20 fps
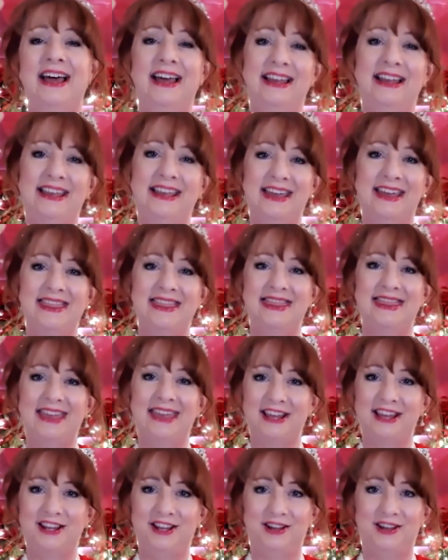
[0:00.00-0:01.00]
Again,
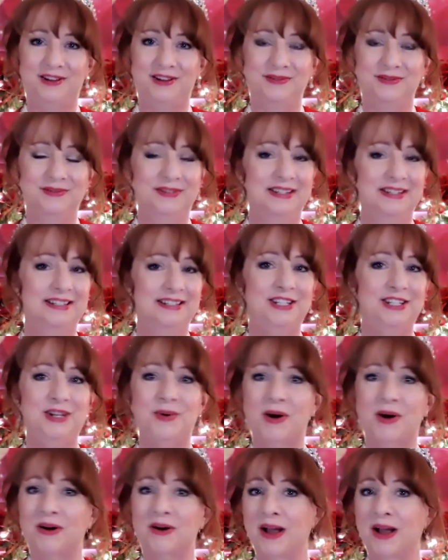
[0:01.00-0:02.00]
thank you
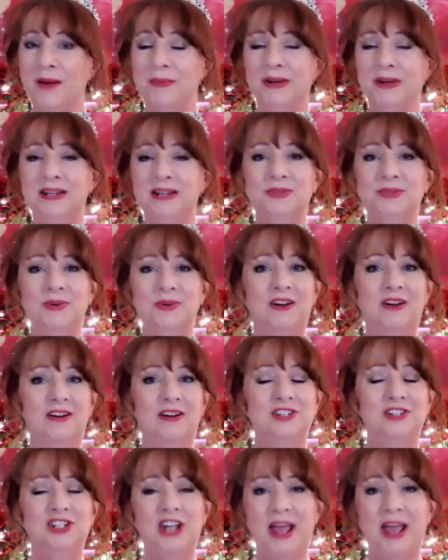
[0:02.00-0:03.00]
to our companies with
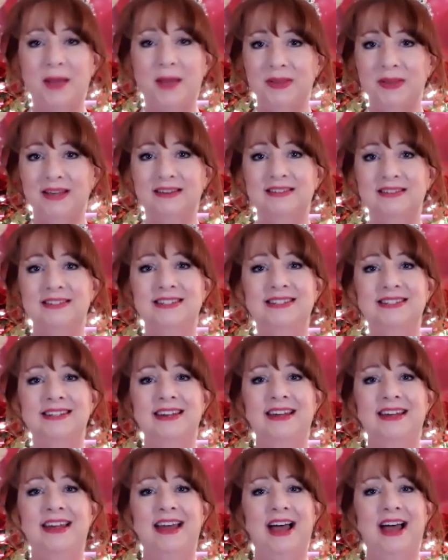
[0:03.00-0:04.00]
Heart champions,
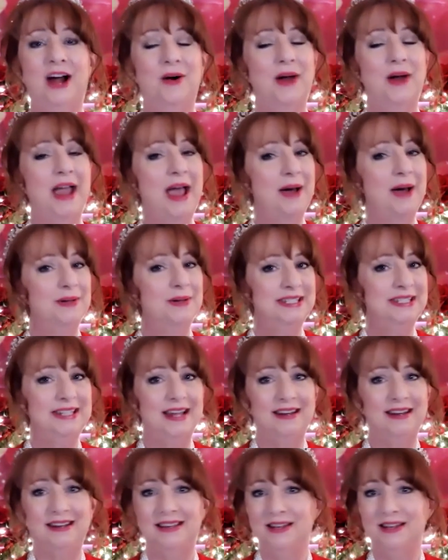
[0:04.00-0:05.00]
our
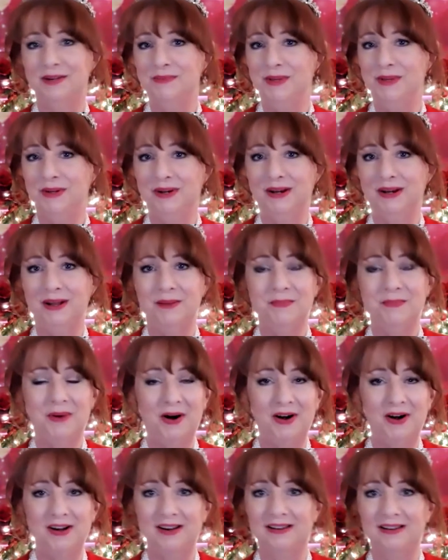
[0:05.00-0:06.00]
outstanding community
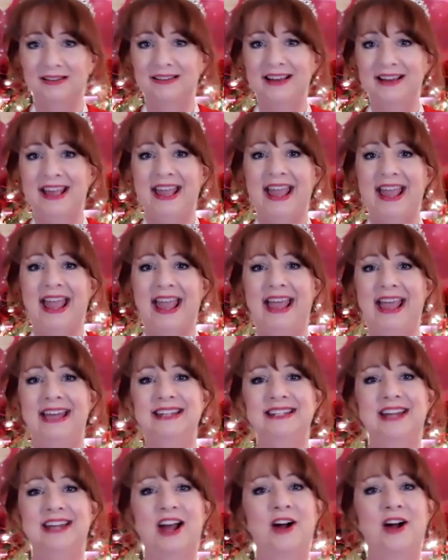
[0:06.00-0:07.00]
partner,
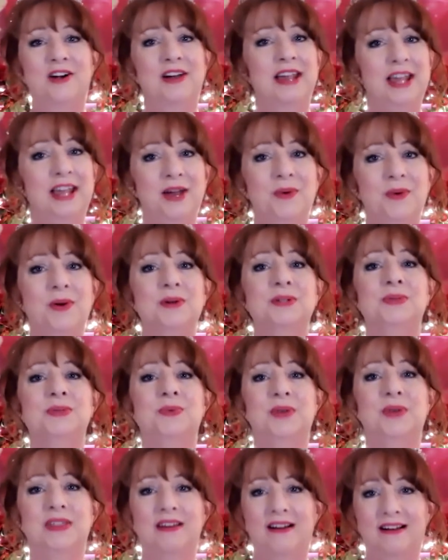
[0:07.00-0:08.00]
and our Heroes
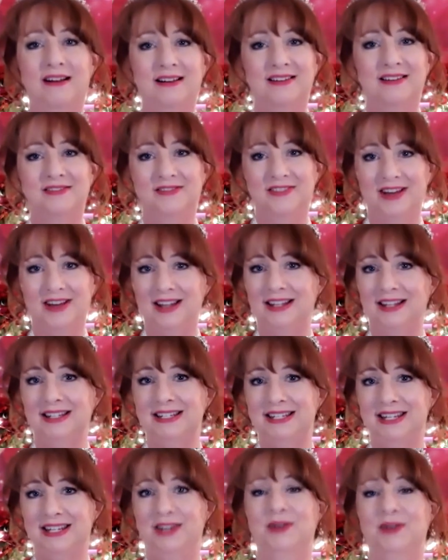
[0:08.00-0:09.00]
with Heart
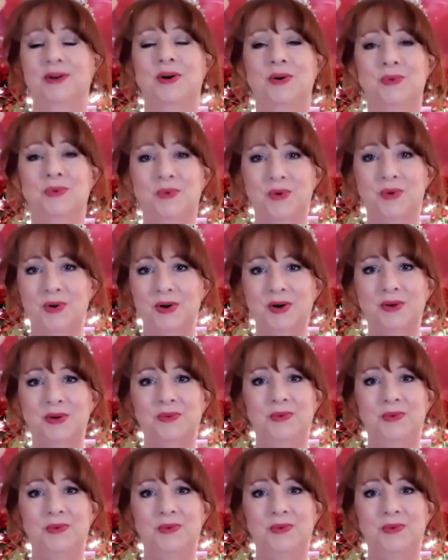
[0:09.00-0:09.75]
Volunteer Award